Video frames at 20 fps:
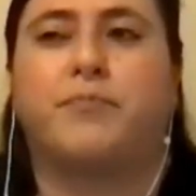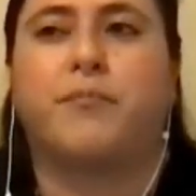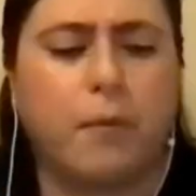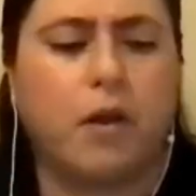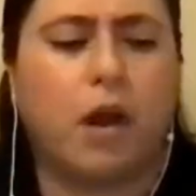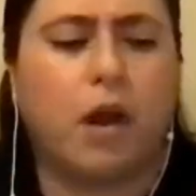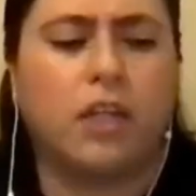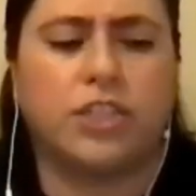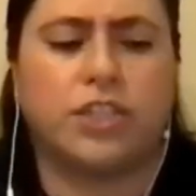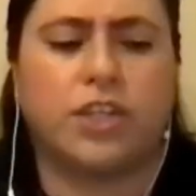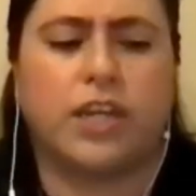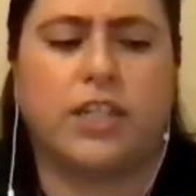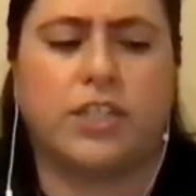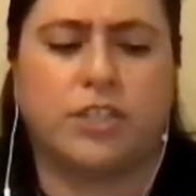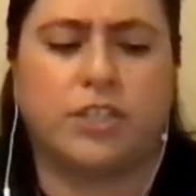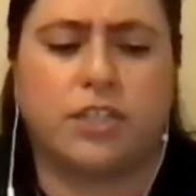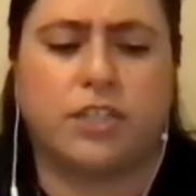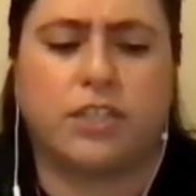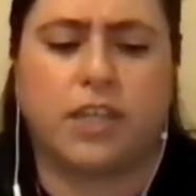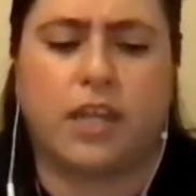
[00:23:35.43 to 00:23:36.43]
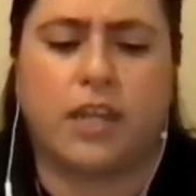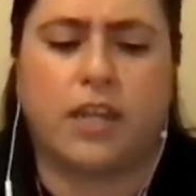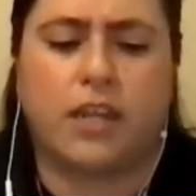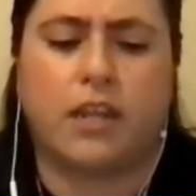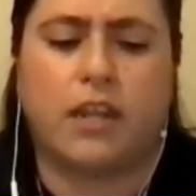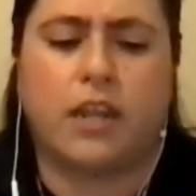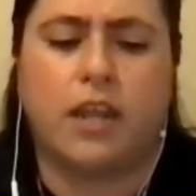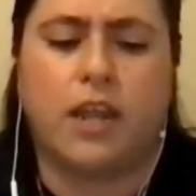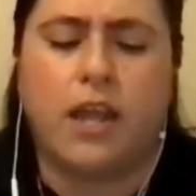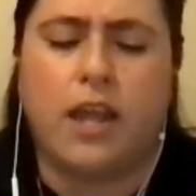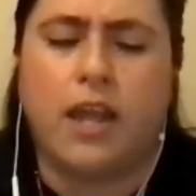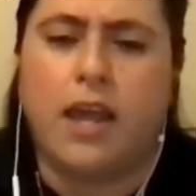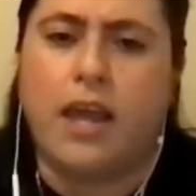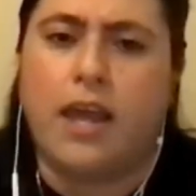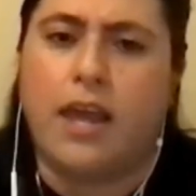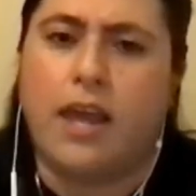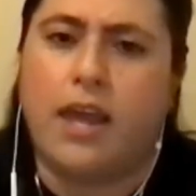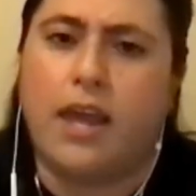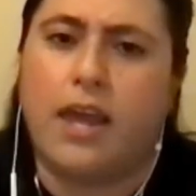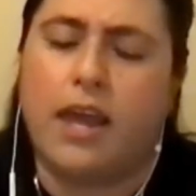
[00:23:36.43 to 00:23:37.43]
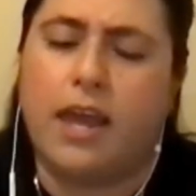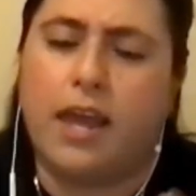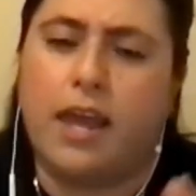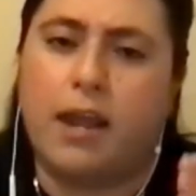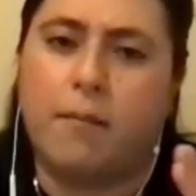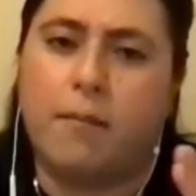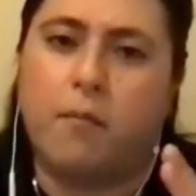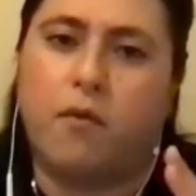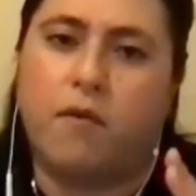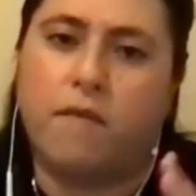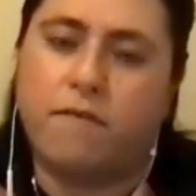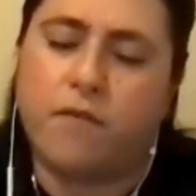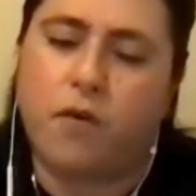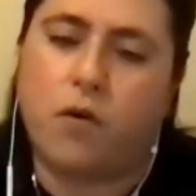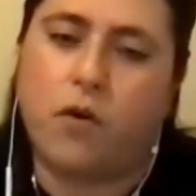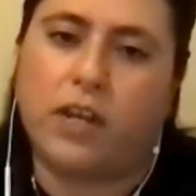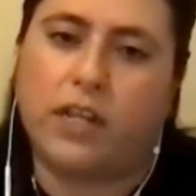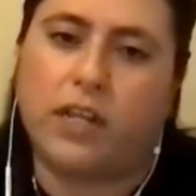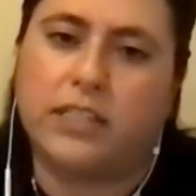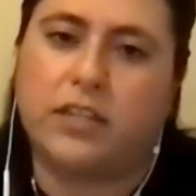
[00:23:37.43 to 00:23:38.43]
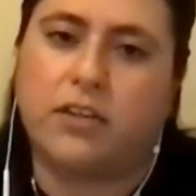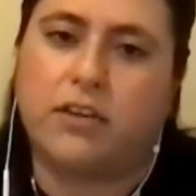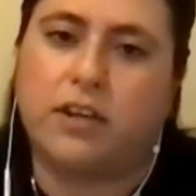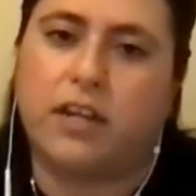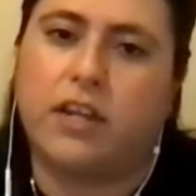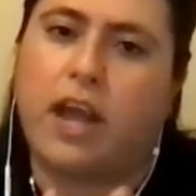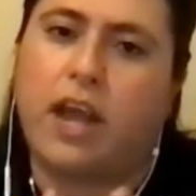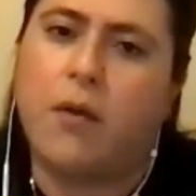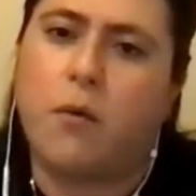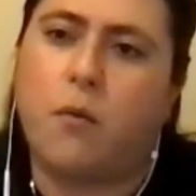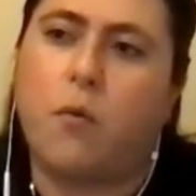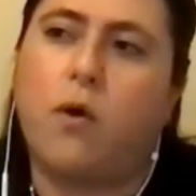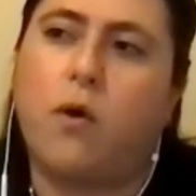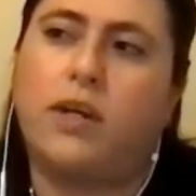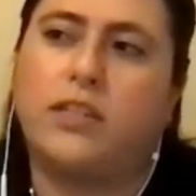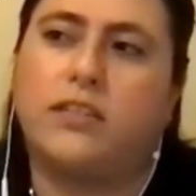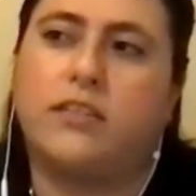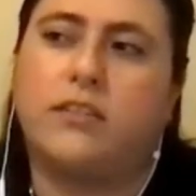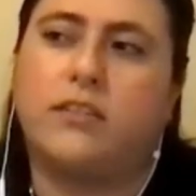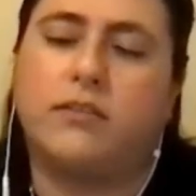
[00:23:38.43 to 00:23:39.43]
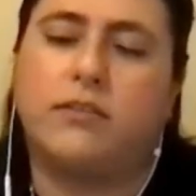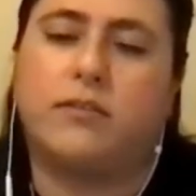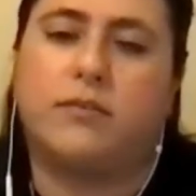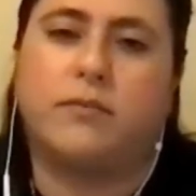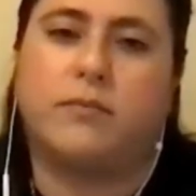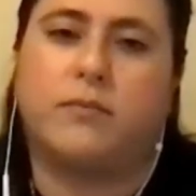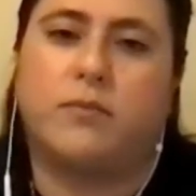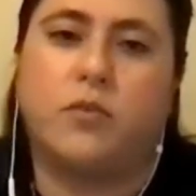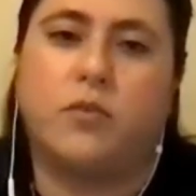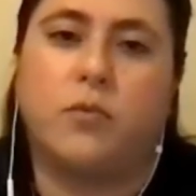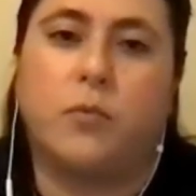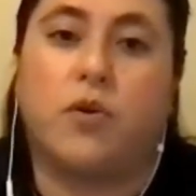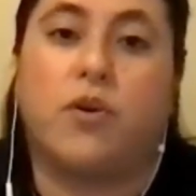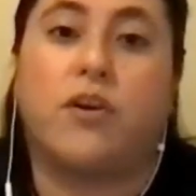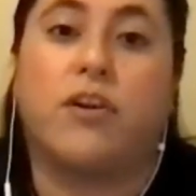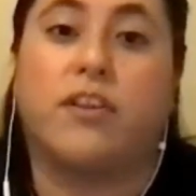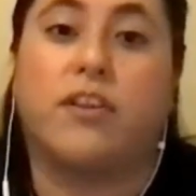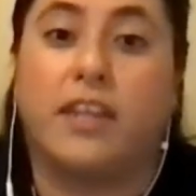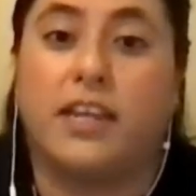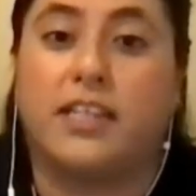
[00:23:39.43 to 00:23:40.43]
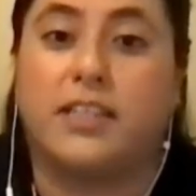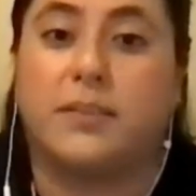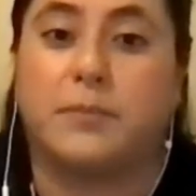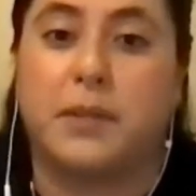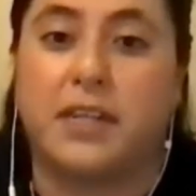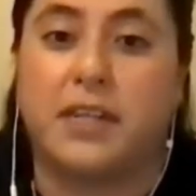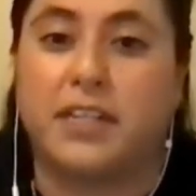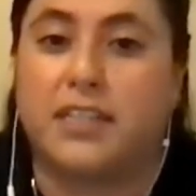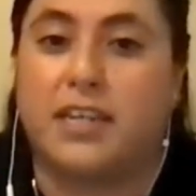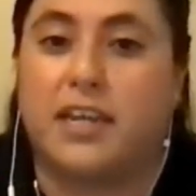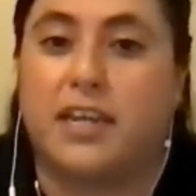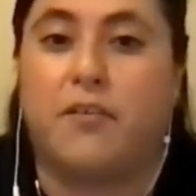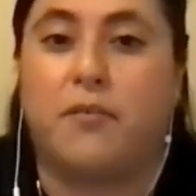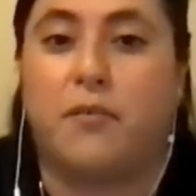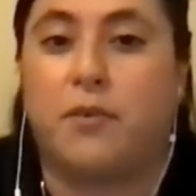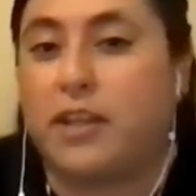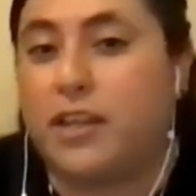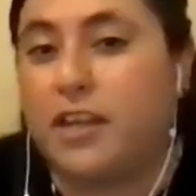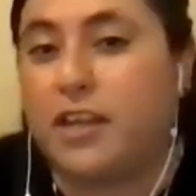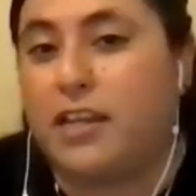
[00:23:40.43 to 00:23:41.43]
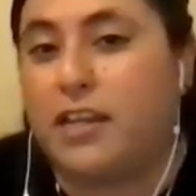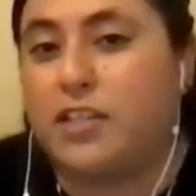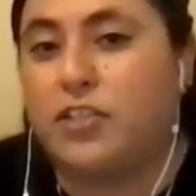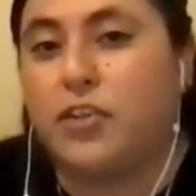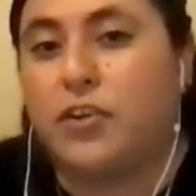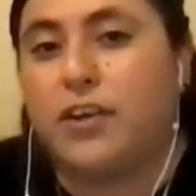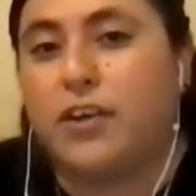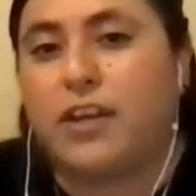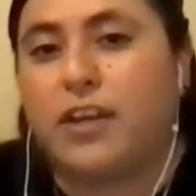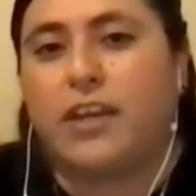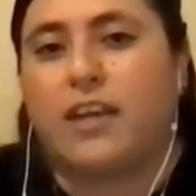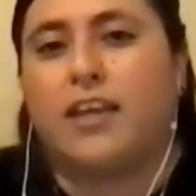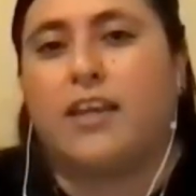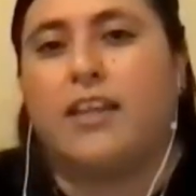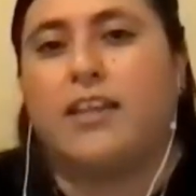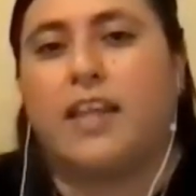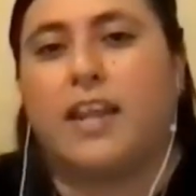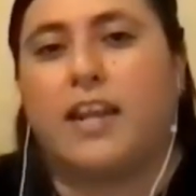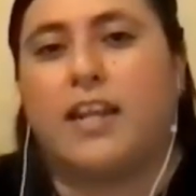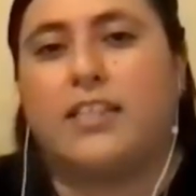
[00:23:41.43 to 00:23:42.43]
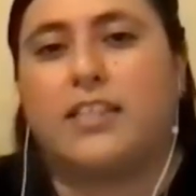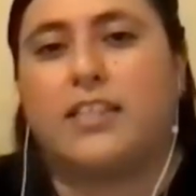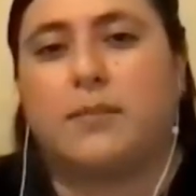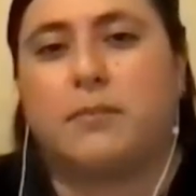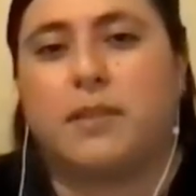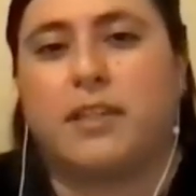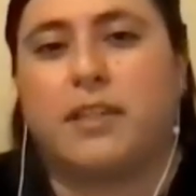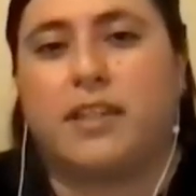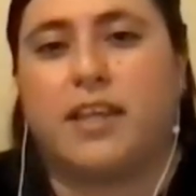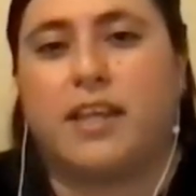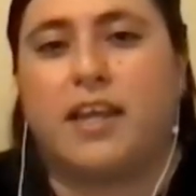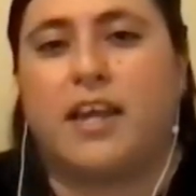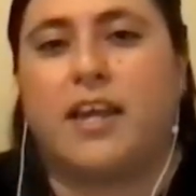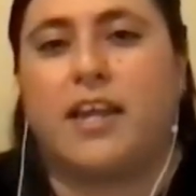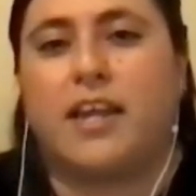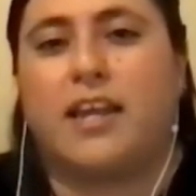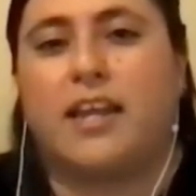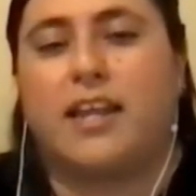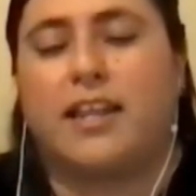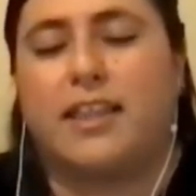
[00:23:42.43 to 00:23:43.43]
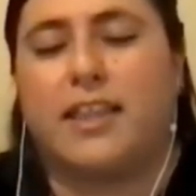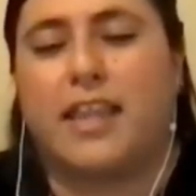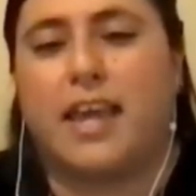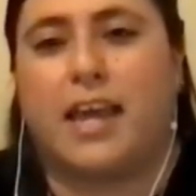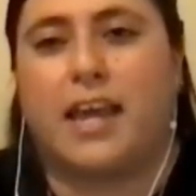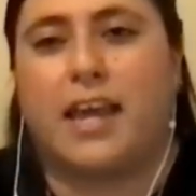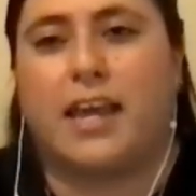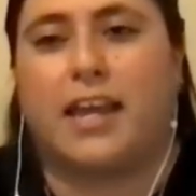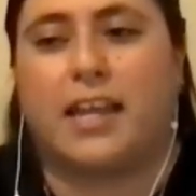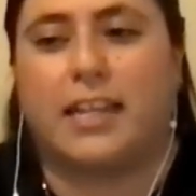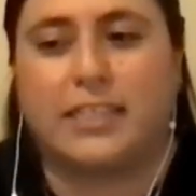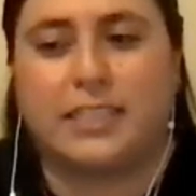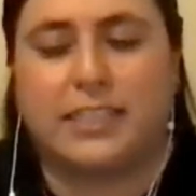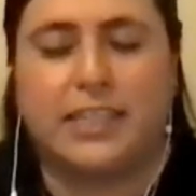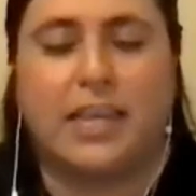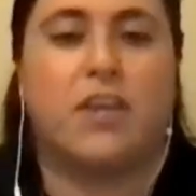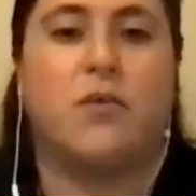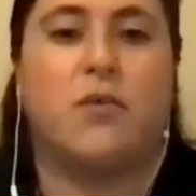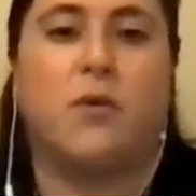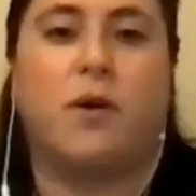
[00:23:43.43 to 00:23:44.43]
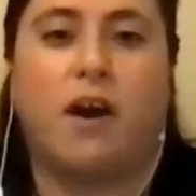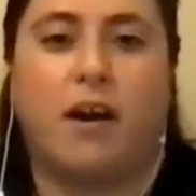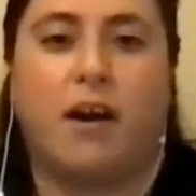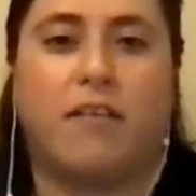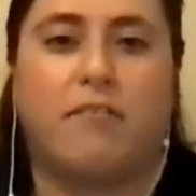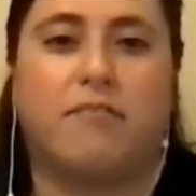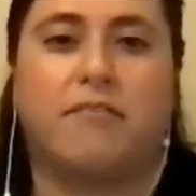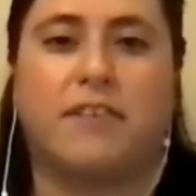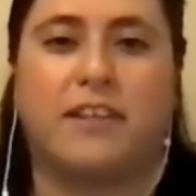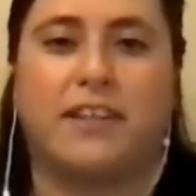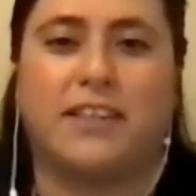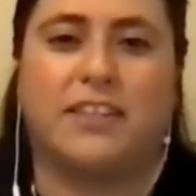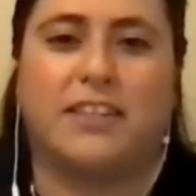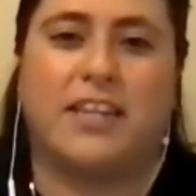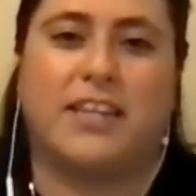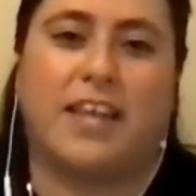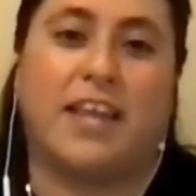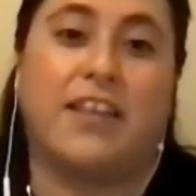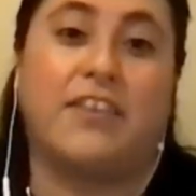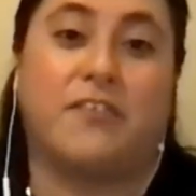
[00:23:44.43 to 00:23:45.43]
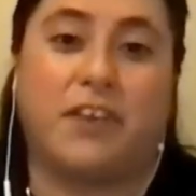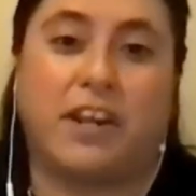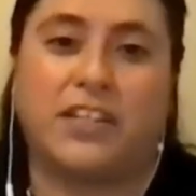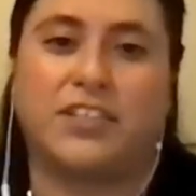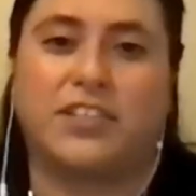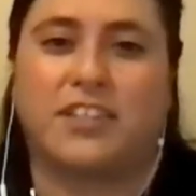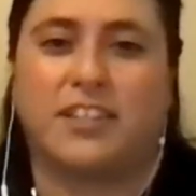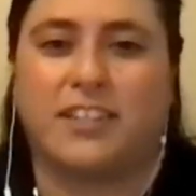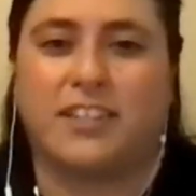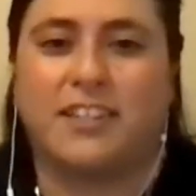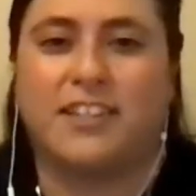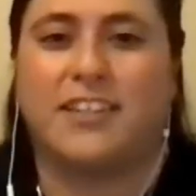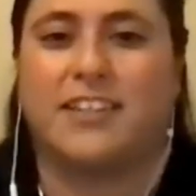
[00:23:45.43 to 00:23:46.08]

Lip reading: conscientious and more focused, and you're like, I want to do more of this because I really enjoy it, and that is something that can set you off in that direction.